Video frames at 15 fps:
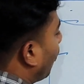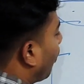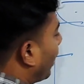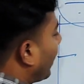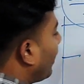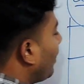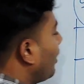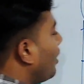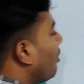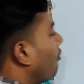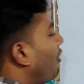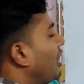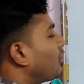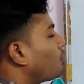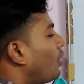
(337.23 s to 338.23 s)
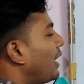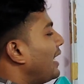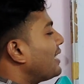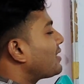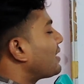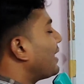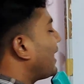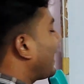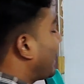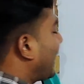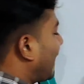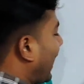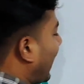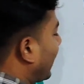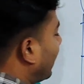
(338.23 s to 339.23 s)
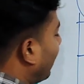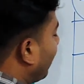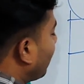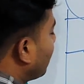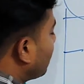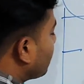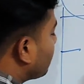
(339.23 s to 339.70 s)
Okay, first one is cracking.